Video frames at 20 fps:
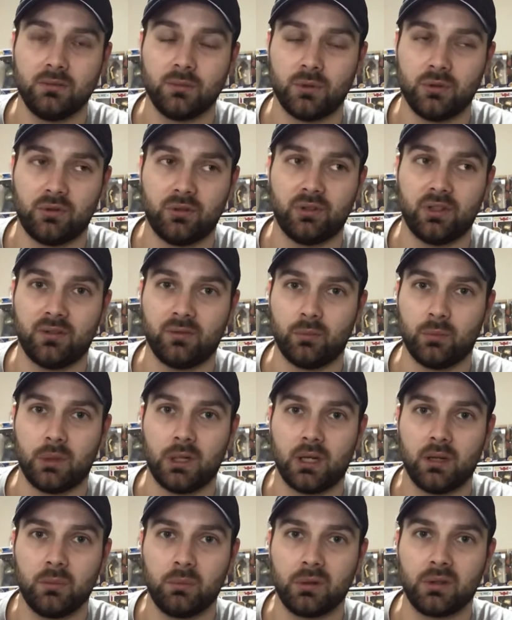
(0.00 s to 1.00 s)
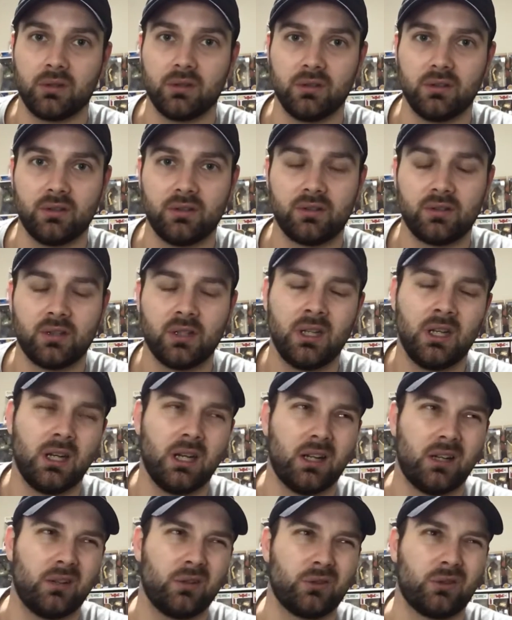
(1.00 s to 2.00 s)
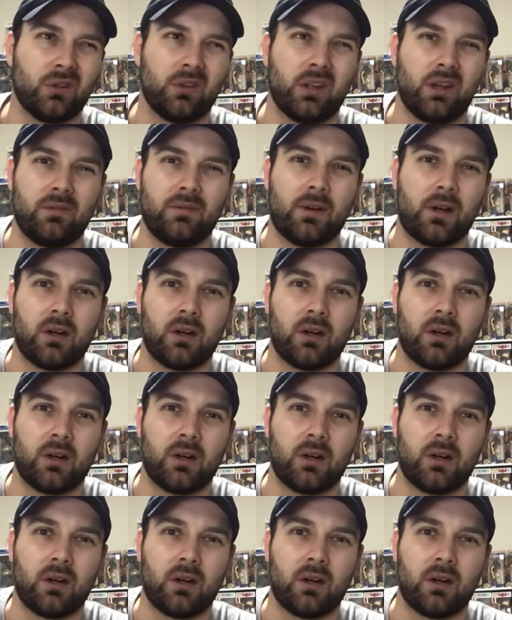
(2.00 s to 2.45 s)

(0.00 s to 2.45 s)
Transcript: which is even better because I know it's not that far,